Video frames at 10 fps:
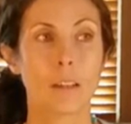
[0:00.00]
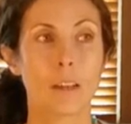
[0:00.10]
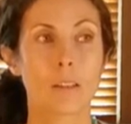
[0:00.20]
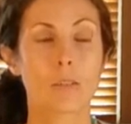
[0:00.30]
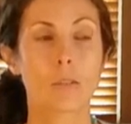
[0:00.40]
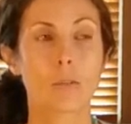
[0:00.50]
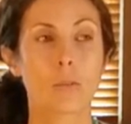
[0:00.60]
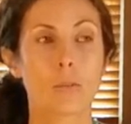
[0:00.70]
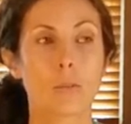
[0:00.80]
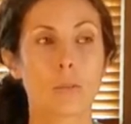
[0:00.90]
as
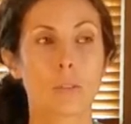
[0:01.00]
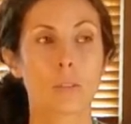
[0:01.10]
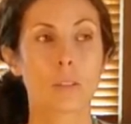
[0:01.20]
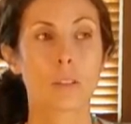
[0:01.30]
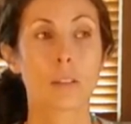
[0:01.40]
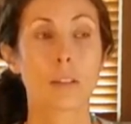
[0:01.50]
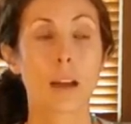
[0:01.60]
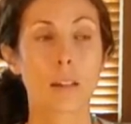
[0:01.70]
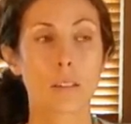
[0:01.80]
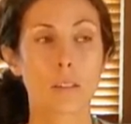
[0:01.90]
you
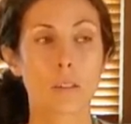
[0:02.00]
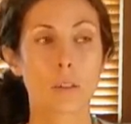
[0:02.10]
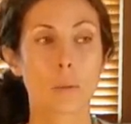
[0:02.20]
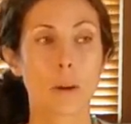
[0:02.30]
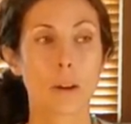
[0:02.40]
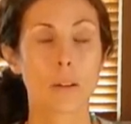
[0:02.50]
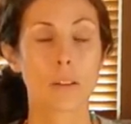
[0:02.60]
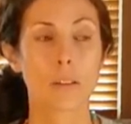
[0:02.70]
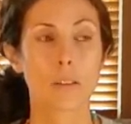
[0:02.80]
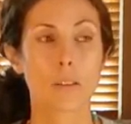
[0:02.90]
connect your
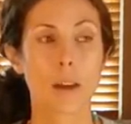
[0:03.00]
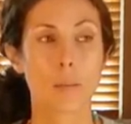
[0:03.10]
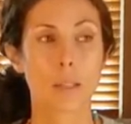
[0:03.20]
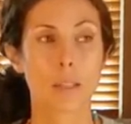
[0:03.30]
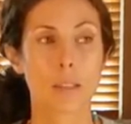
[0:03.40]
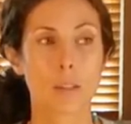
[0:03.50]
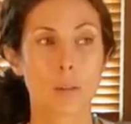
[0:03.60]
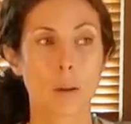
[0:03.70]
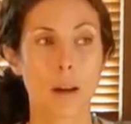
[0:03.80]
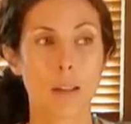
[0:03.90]
awareness to that place in your
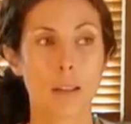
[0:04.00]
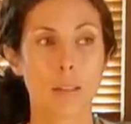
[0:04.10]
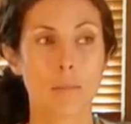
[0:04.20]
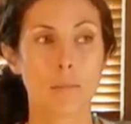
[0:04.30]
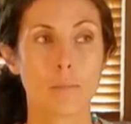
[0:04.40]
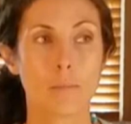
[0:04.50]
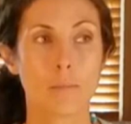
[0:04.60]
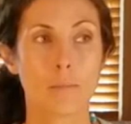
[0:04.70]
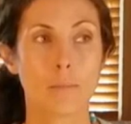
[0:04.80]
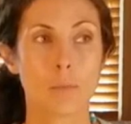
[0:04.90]
body,
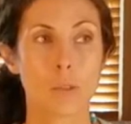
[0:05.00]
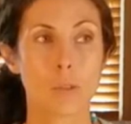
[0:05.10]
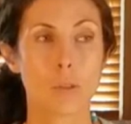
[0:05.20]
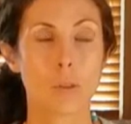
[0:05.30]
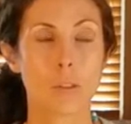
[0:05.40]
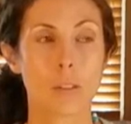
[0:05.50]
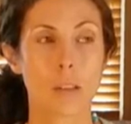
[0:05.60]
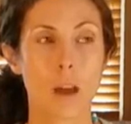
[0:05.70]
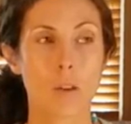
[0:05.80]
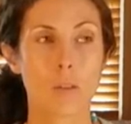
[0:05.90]
just noticing
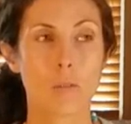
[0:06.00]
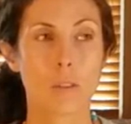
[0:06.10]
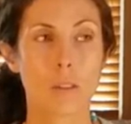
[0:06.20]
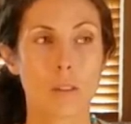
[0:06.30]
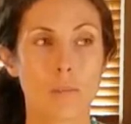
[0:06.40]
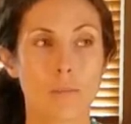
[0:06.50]
how you feel.